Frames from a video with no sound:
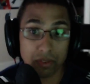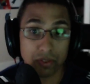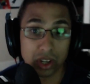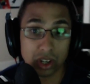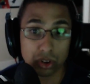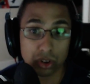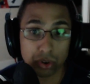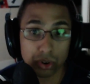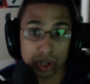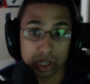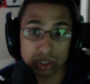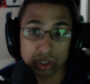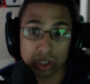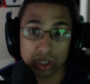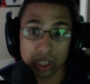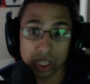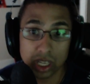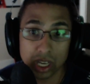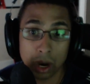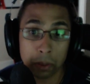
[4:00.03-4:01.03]
increased
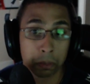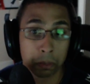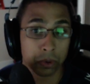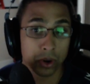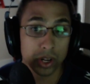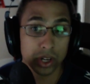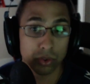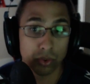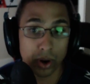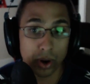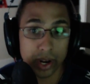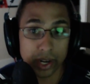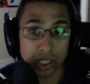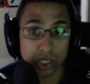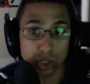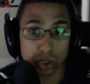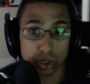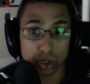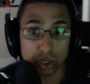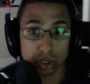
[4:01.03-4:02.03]
the upgraded
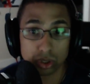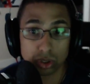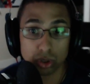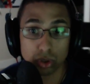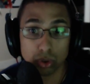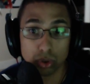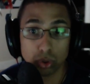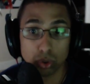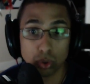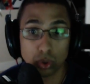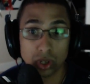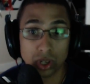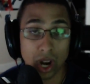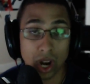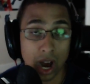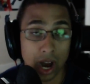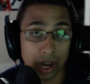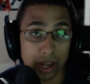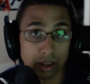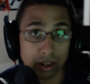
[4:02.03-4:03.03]
range to
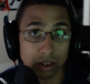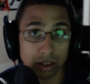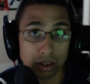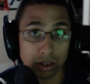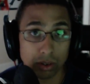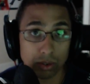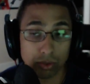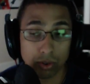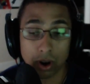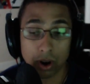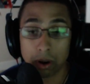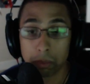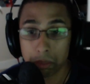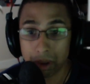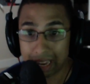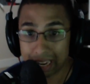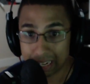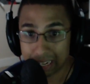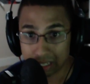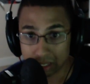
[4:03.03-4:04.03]
9 from
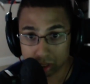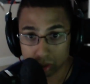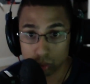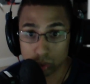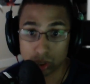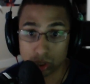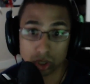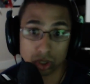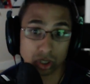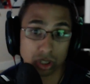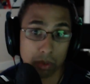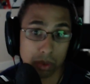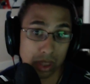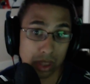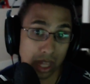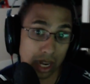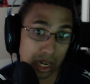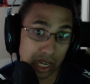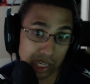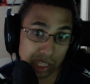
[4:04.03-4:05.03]
8, which is something
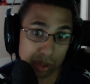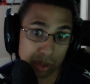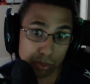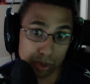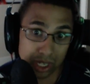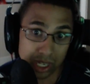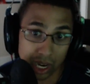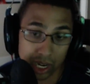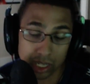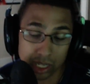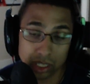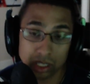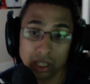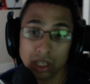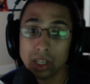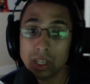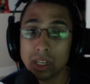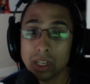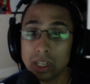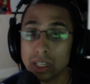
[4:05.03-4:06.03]
that needed to be done.
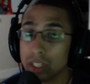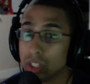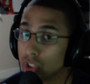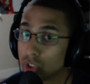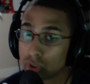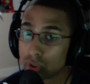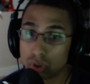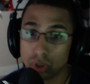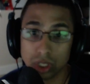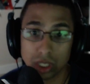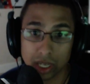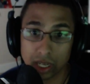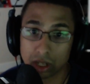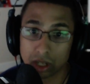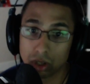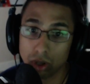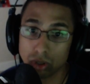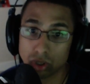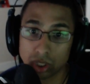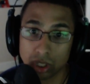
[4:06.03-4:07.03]
You just couldn't get
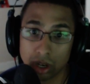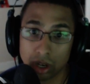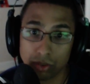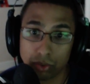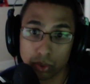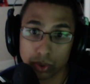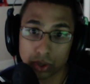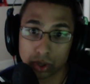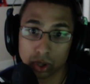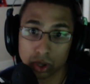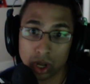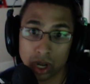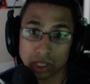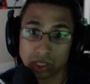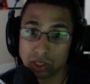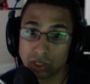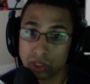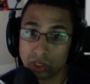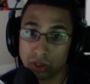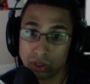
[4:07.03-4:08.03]
close enough with
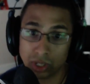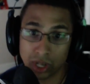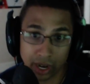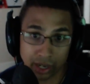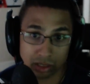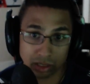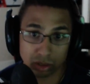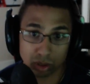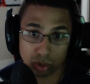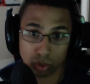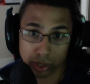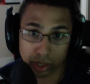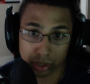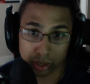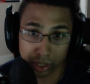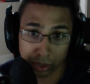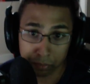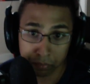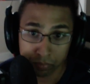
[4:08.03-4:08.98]
Colossus. They were dying too quickly.